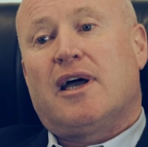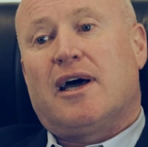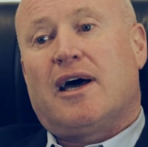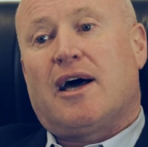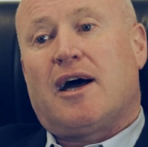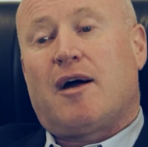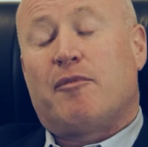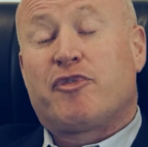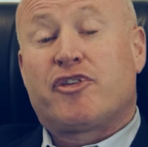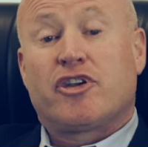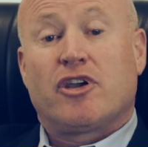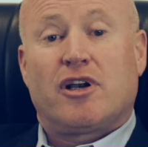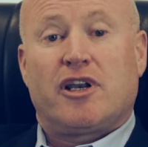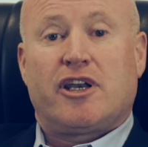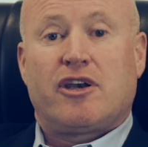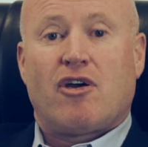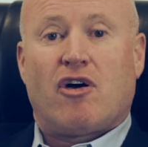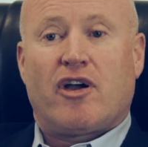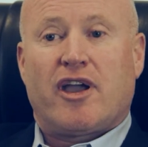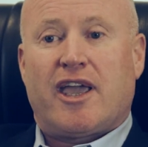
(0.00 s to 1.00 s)
I'm
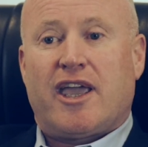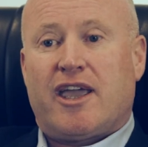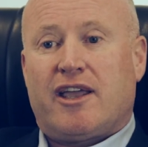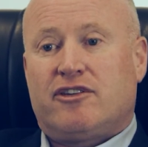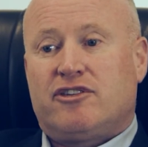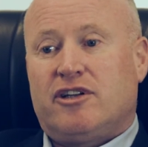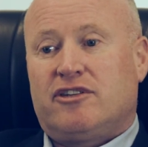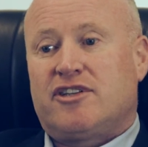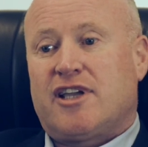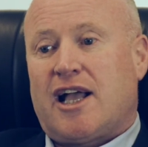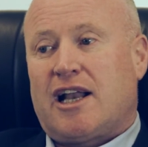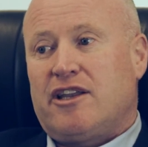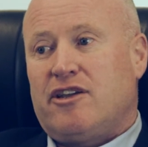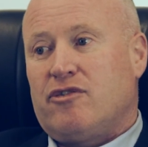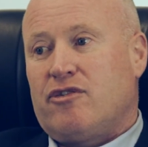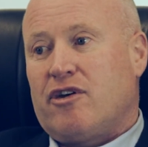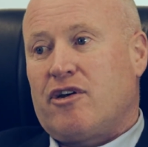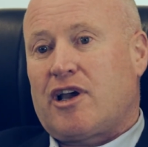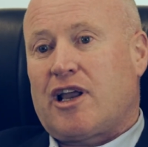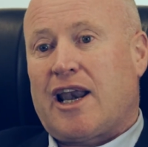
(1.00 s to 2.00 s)
certainly not here to tell you
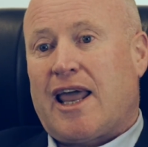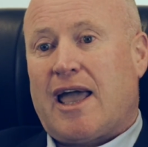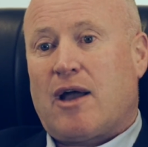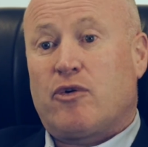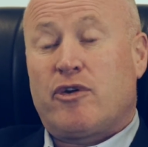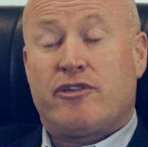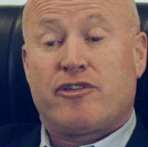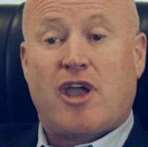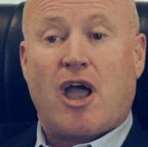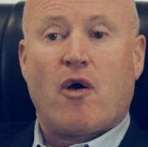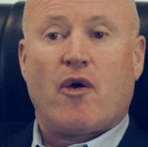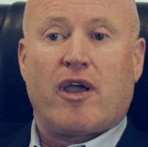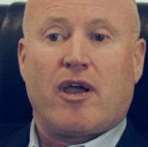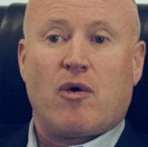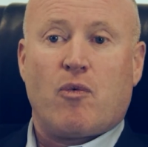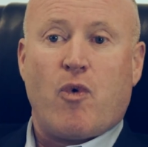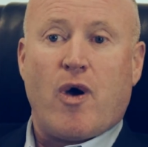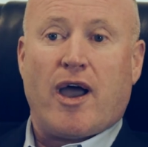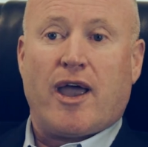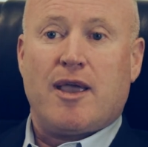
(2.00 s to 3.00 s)
that cloud is going
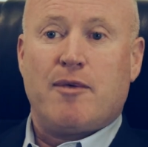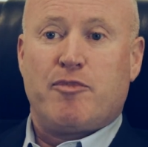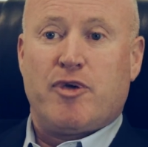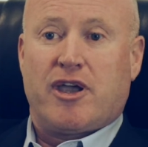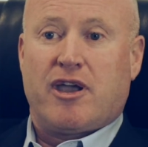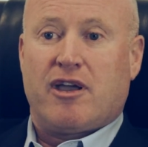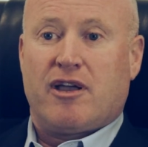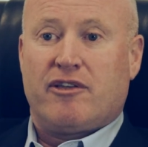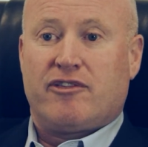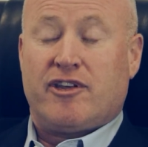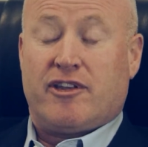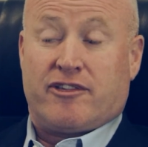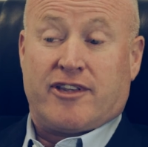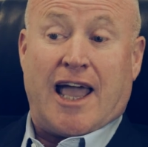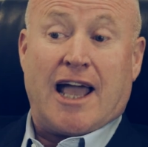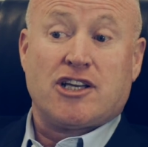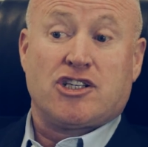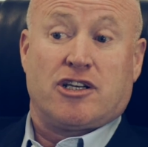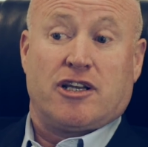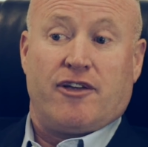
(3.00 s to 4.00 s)
away, because it's
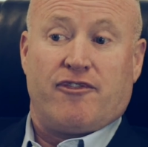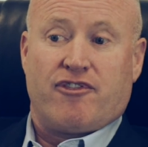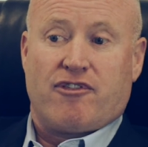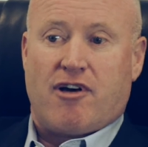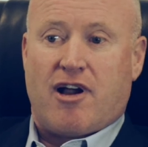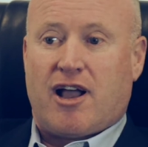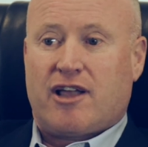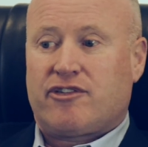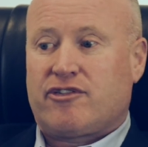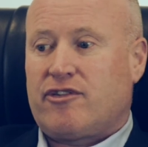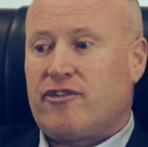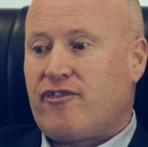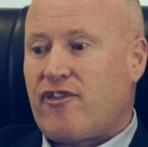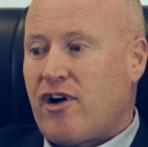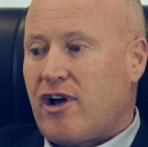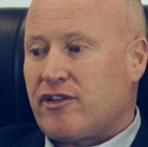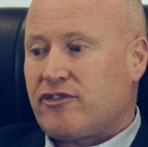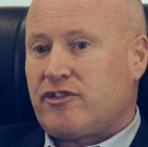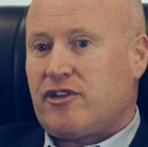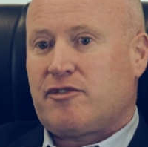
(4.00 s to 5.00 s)
actually, for us, the
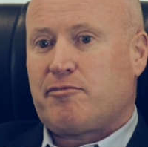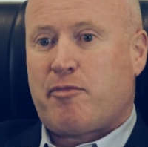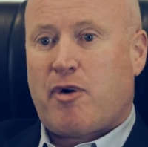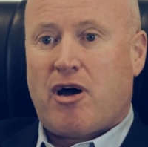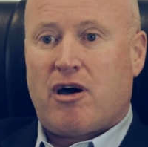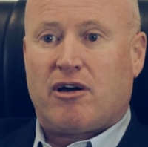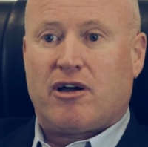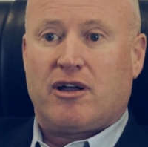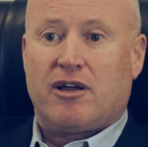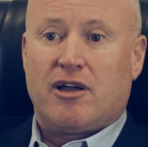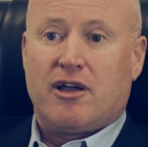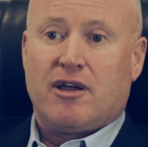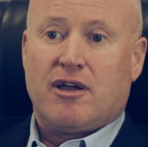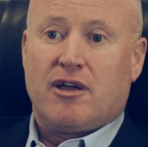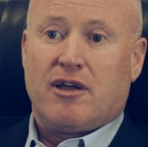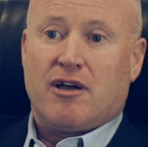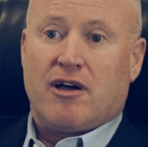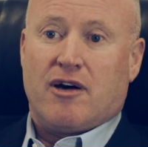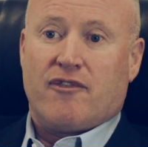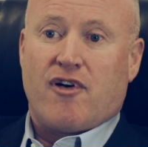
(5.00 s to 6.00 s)
fastest part
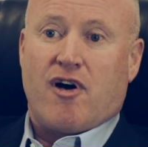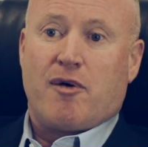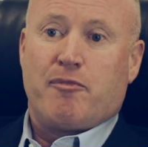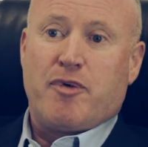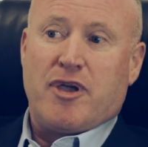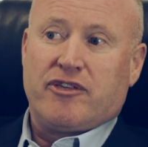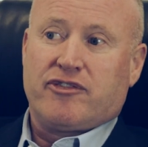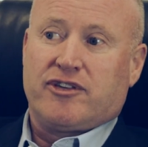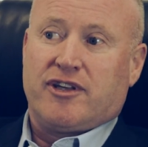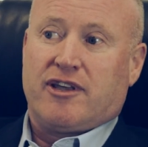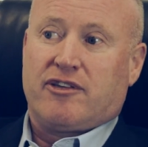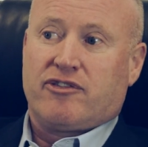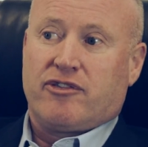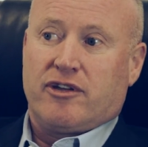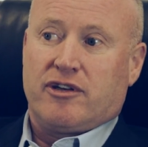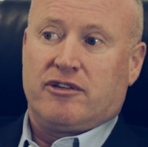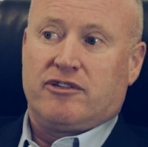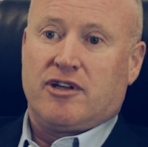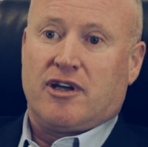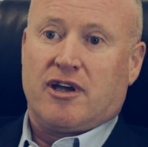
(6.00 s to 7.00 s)
of our business
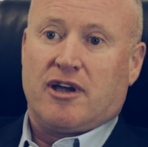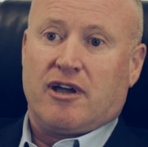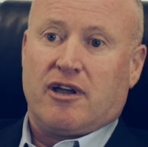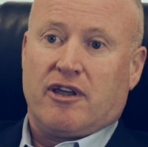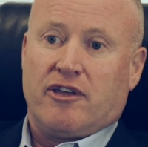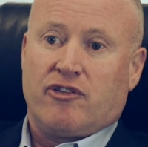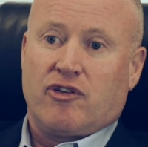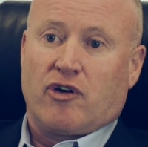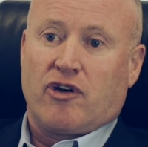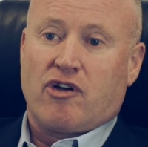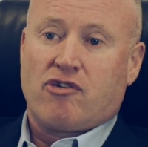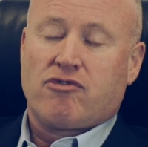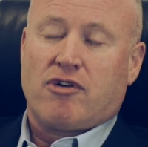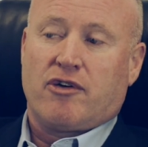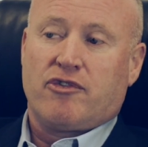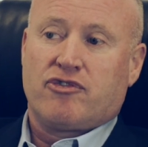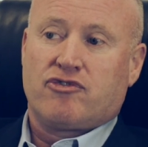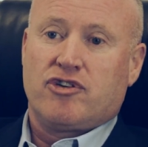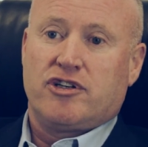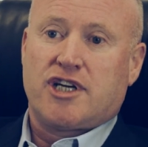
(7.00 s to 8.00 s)
that is on a
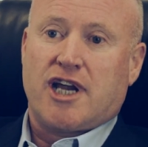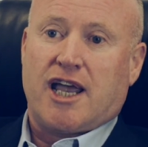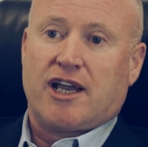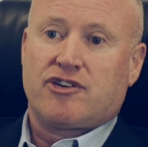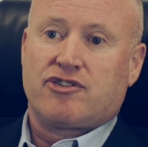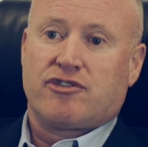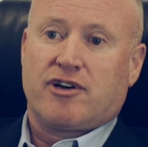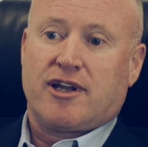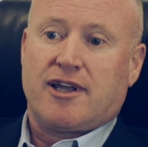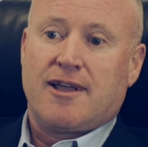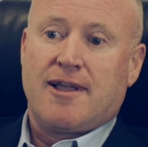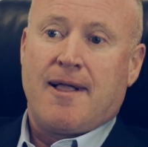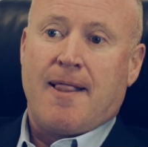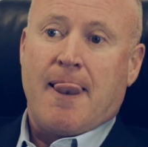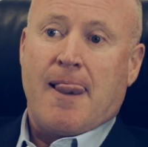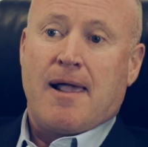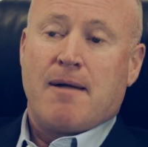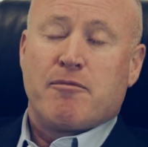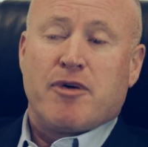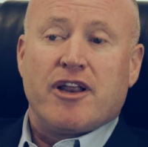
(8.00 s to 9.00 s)
growth trajectory.
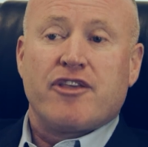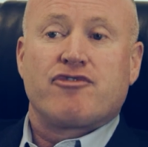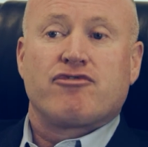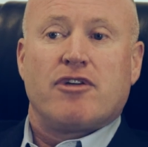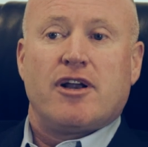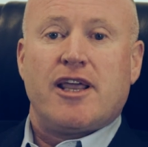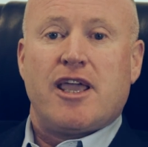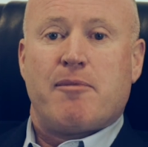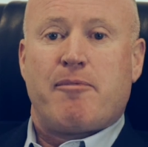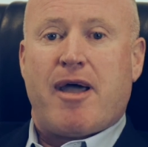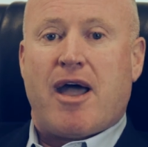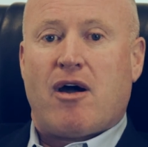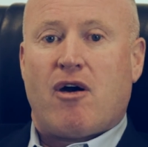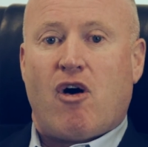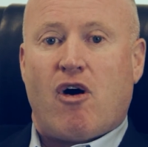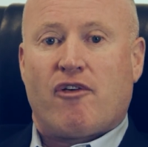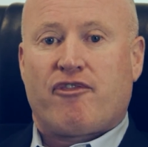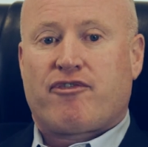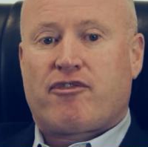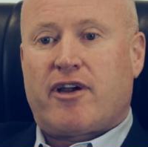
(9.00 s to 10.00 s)
But it's really
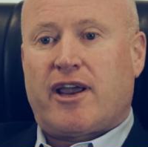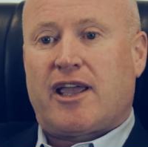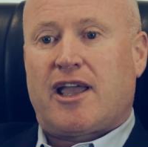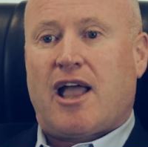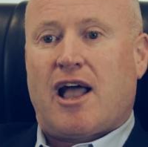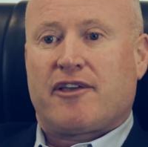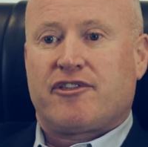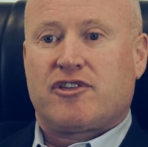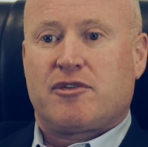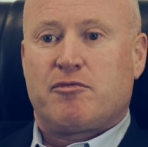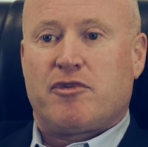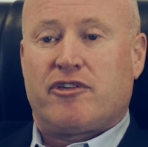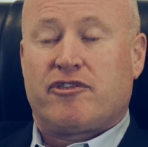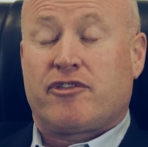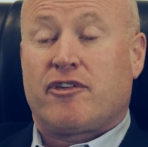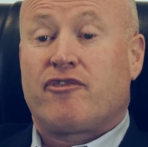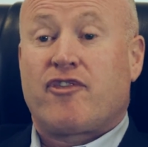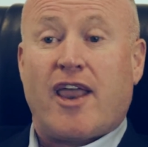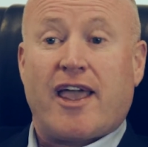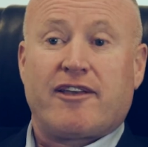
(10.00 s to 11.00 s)
about offering customers
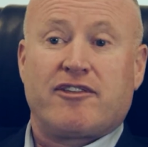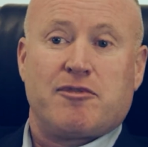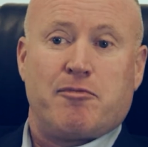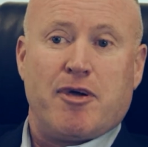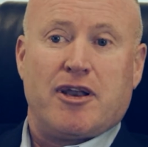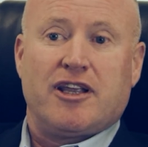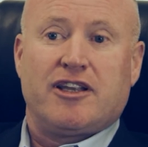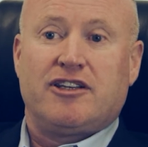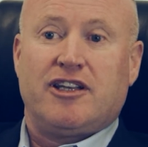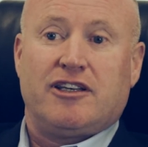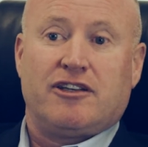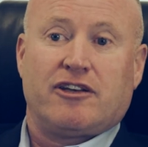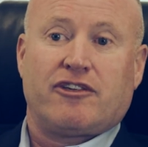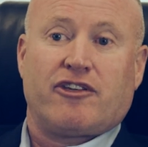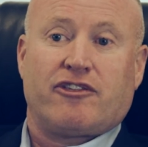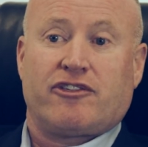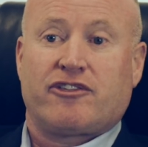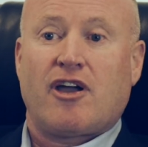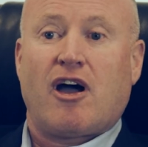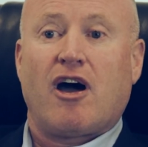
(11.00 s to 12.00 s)
the flexibility to
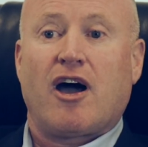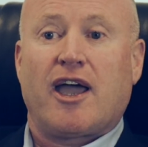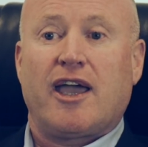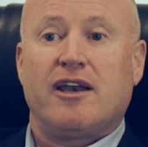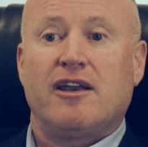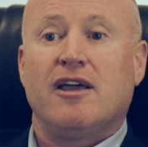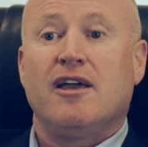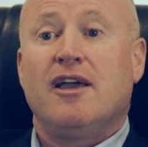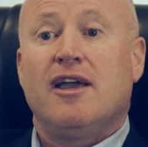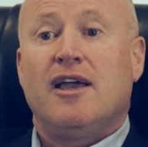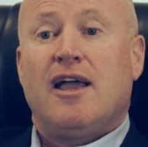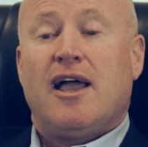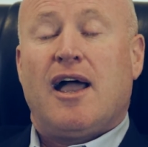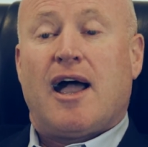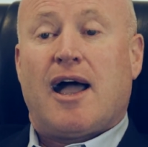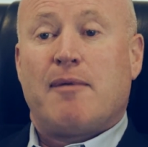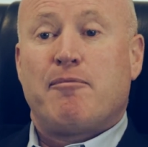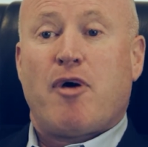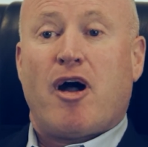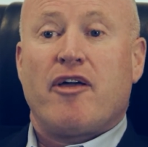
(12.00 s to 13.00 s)
decide,
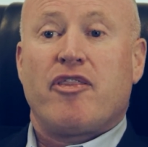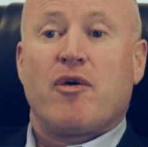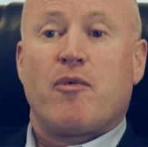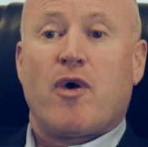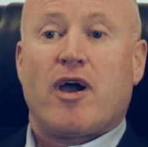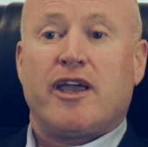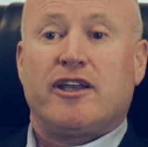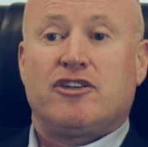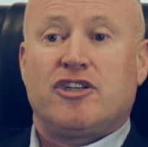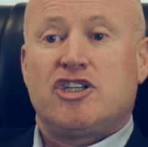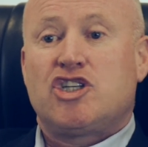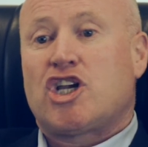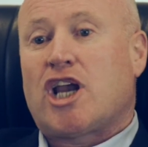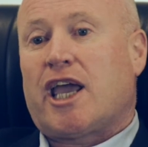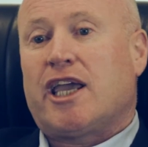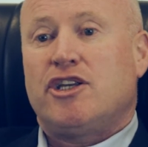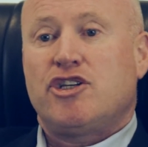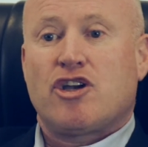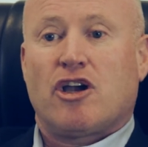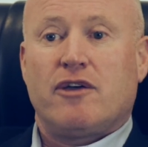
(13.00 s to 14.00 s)
and by the way, to
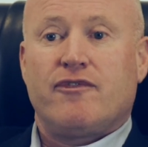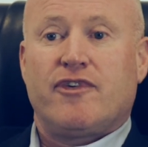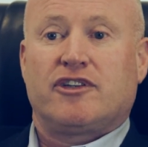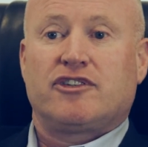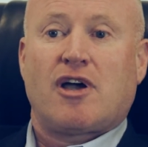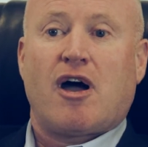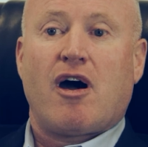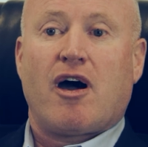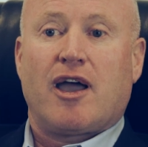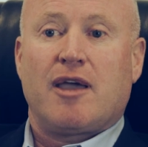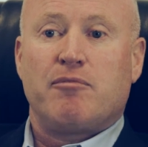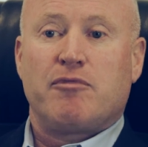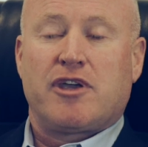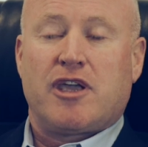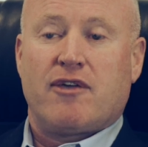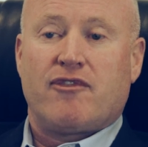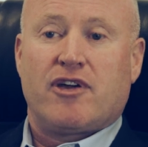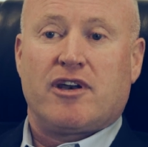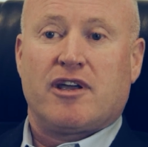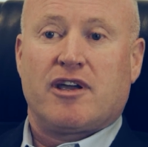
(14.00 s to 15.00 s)
change over time
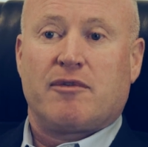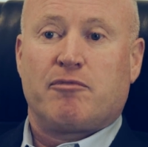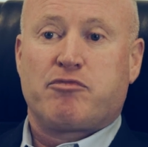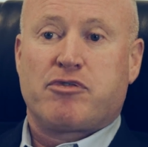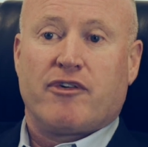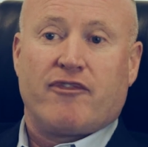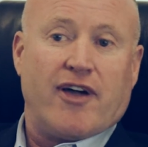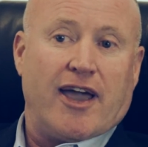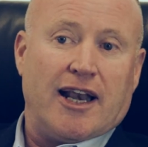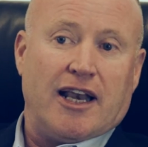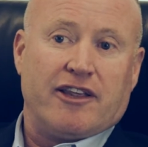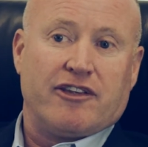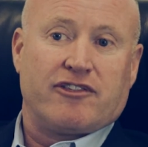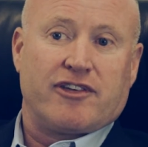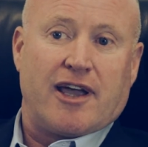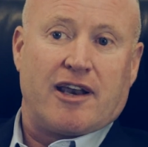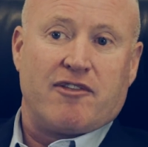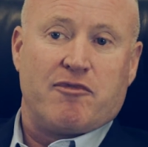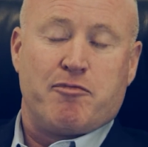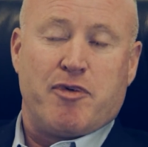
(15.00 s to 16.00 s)
given a prevailing
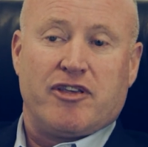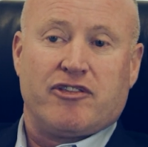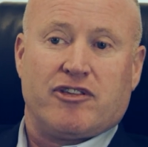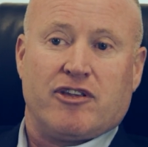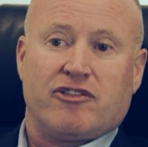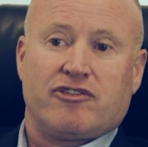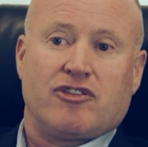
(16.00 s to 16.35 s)
set of business